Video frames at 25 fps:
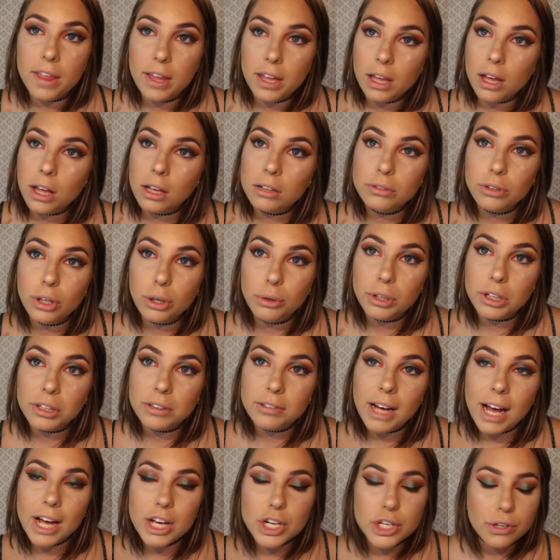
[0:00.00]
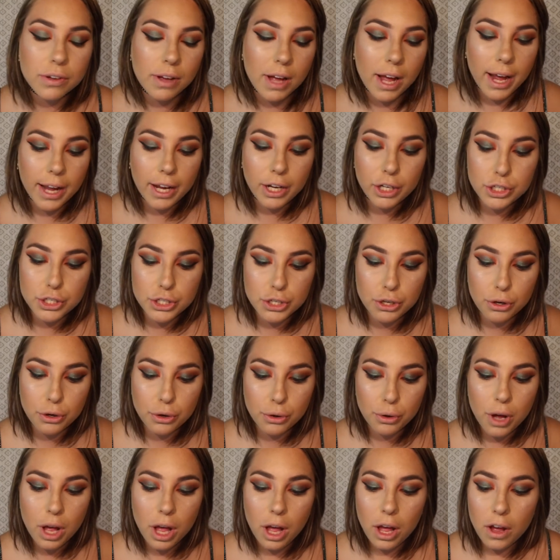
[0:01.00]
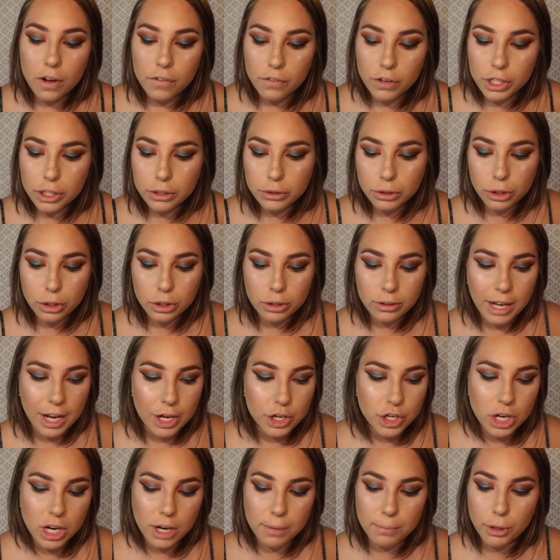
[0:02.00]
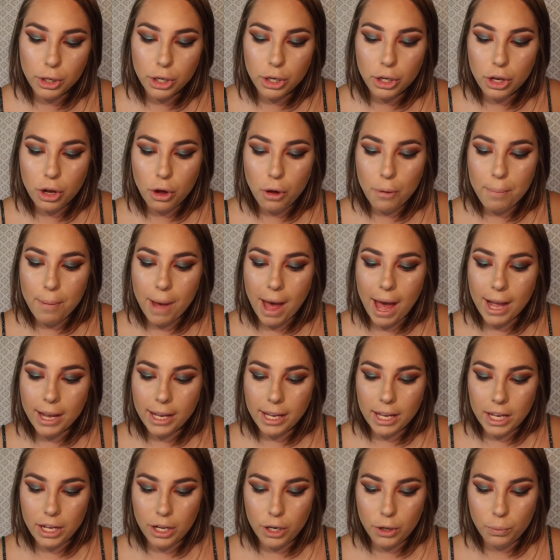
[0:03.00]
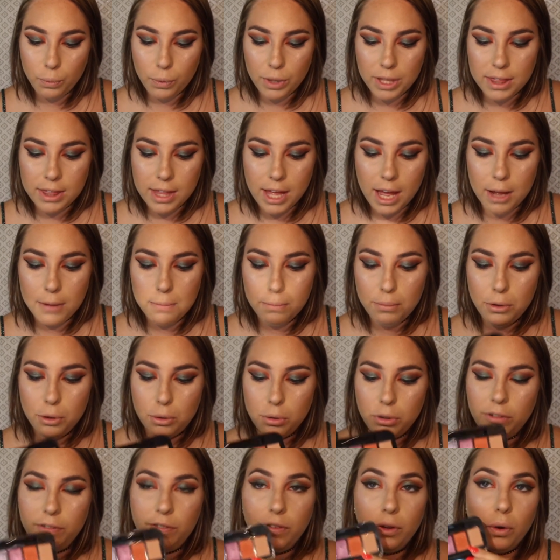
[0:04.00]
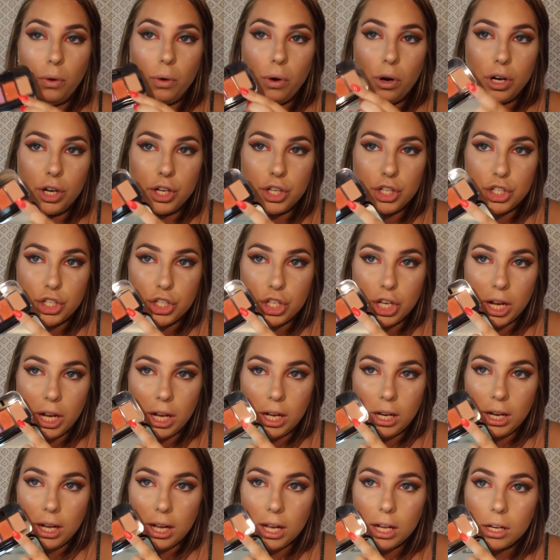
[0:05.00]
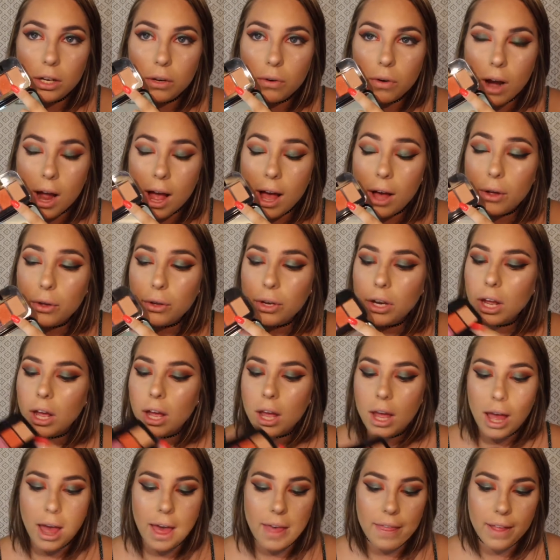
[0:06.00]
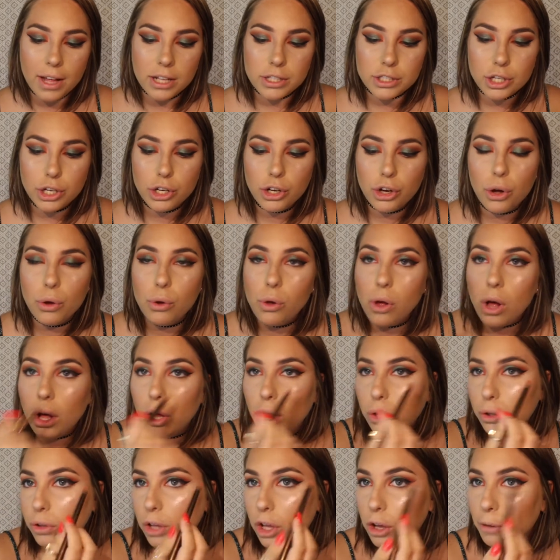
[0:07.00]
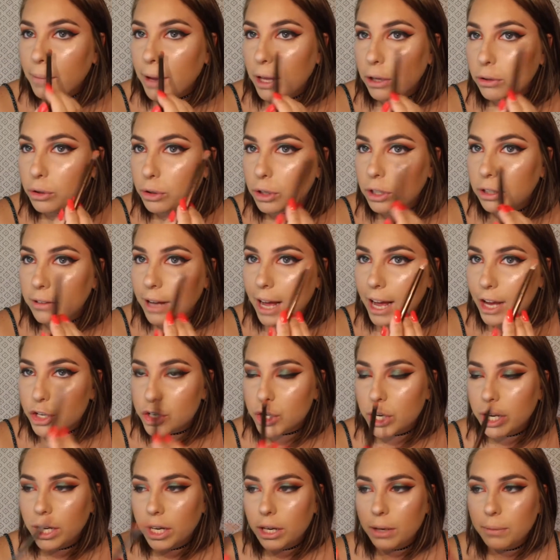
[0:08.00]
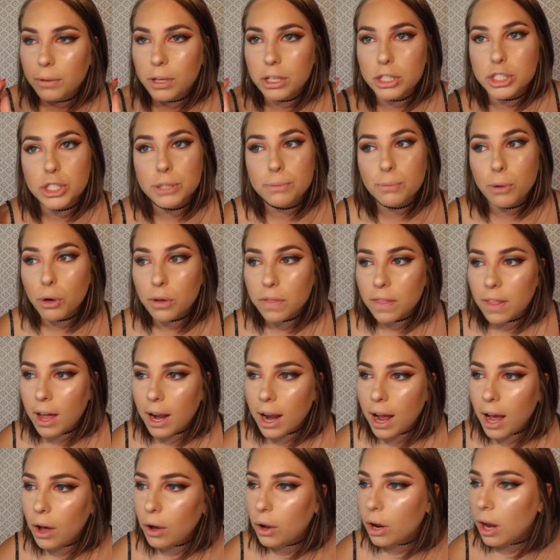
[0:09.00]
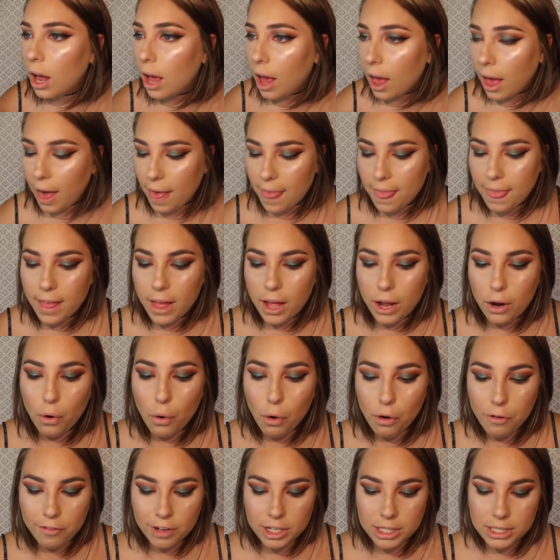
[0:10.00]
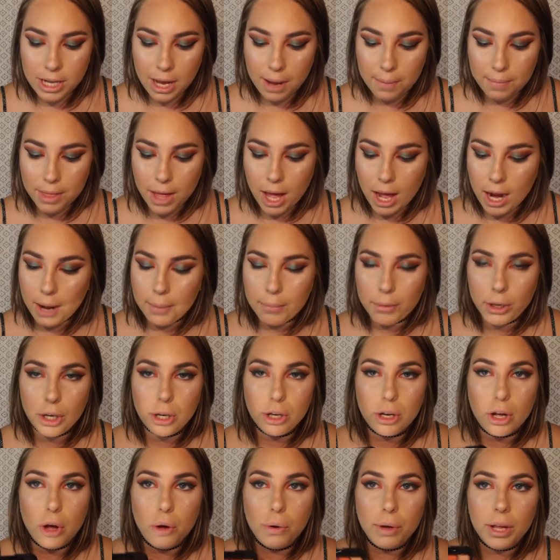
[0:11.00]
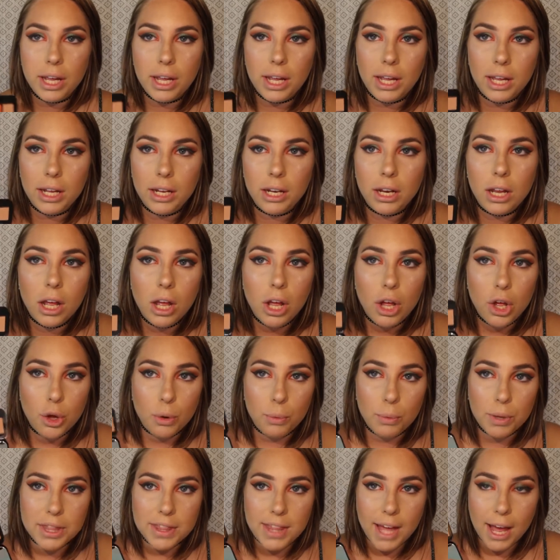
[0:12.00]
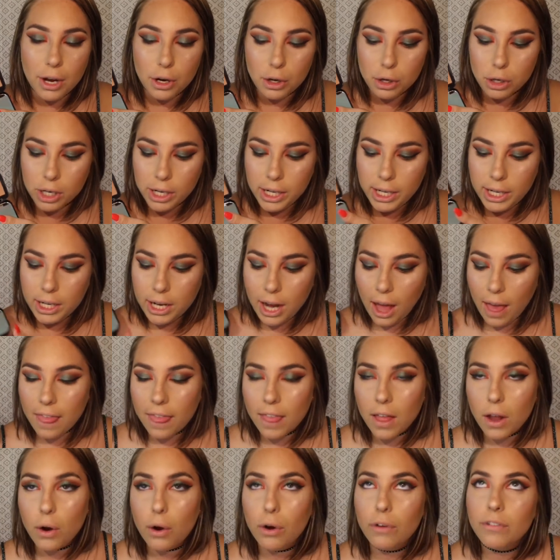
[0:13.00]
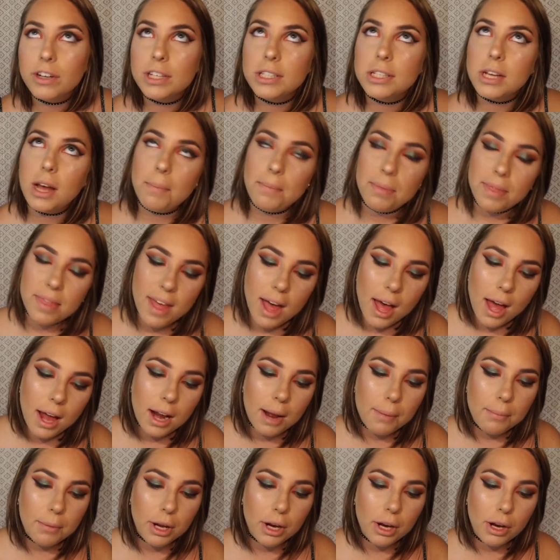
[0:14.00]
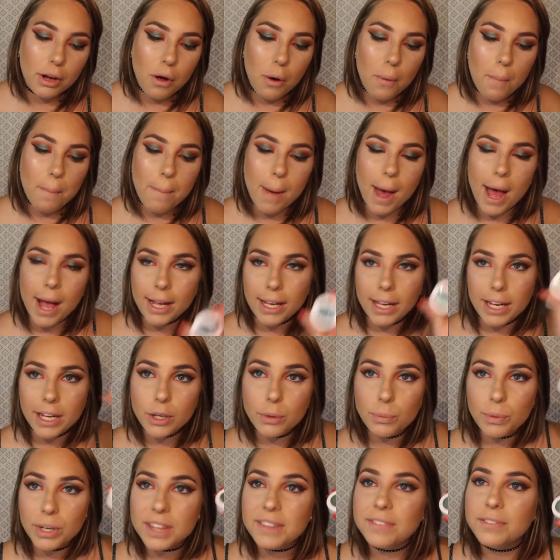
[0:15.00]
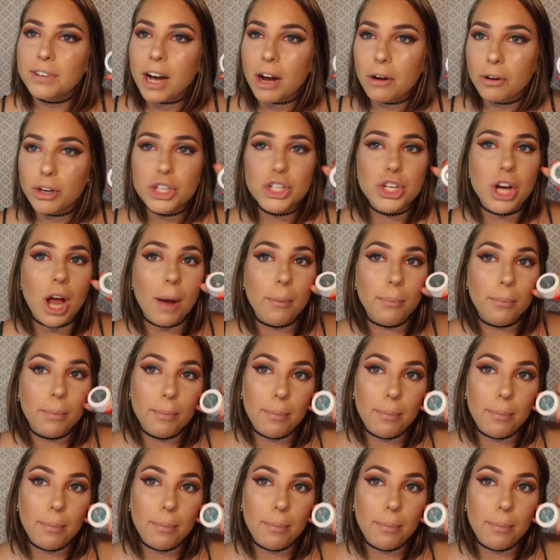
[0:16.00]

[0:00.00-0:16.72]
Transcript: the lower lash line. So for the lower lash line, I'm going to go back in with that beautiful orange shade It Growled, and that's going to go all along my lower lash line, and I'm going to smoke that out. And then over top that, I'm going to go in with that green, and then over top of that, I'm gonna go back in with Flower Shop